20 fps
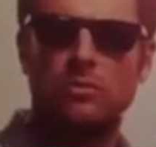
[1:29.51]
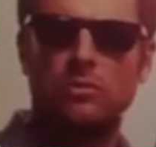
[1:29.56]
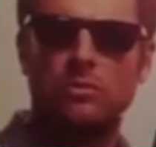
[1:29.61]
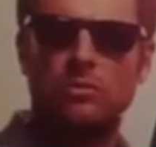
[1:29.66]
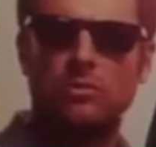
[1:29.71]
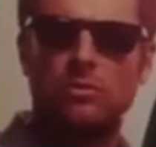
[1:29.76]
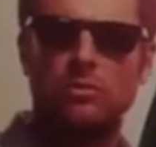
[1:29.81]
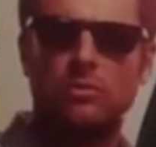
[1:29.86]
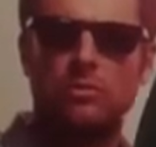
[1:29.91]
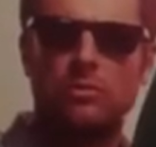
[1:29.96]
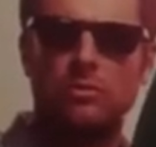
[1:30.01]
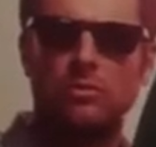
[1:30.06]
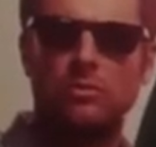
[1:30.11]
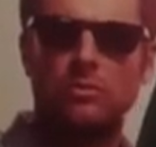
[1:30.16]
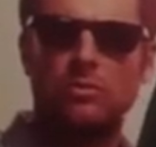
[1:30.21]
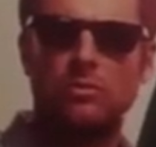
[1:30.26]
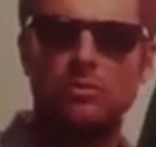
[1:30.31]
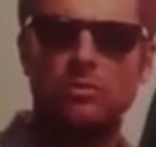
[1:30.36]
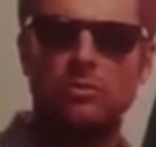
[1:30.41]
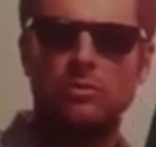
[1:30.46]

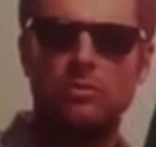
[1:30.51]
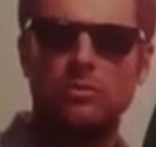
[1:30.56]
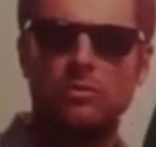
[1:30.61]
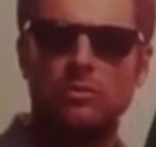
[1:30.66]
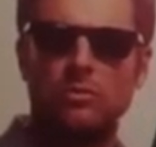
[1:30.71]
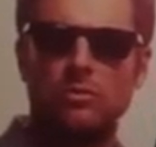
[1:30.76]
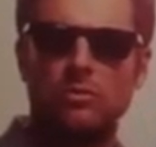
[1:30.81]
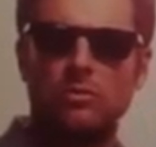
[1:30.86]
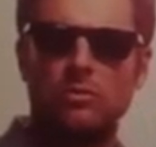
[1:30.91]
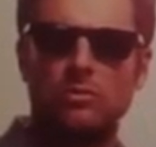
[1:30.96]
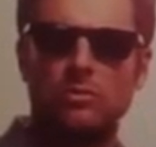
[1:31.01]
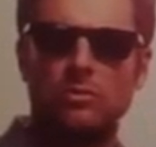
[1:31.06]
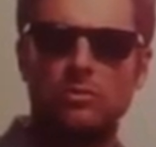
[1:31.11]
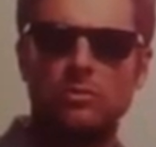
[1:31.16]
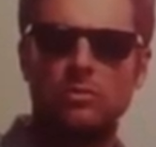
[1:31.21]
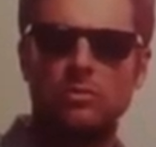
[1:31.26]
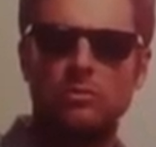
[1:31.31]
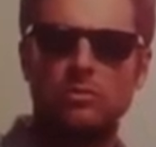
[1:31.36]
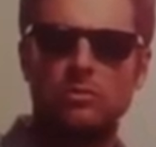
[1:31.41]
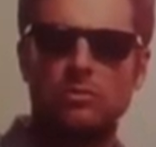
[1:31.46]

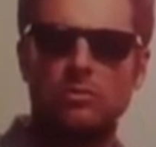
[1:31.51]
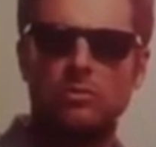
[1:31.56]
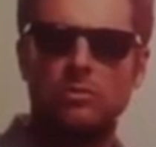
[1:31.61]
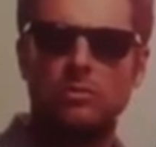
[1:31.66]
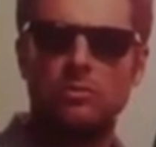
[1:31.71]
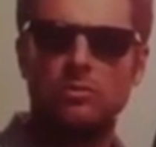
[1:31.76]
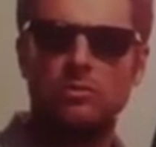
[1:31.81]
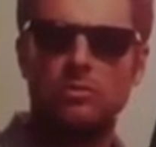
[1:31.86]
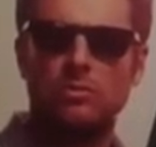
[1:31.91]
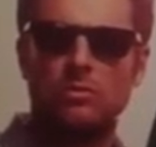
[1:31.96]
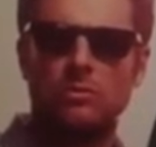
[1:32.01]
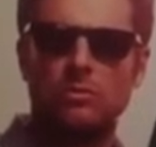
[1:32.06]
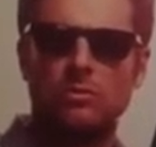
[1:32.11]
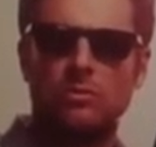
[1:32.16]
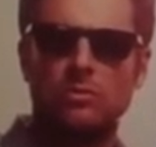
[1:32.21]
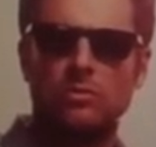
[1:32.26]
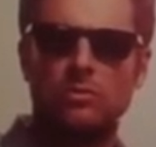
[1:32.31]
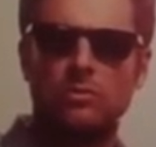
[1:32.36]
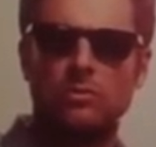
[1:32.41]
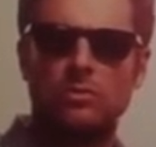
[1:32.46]

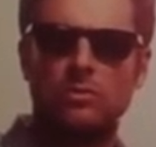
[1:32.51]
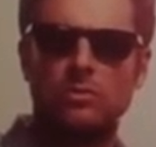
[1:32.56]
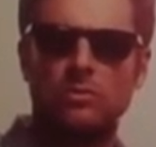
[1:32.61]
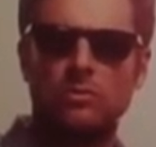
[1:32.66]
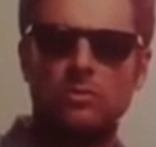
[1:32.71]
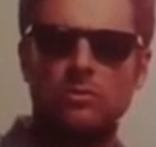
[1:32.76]
No words are spoken by the person on screen.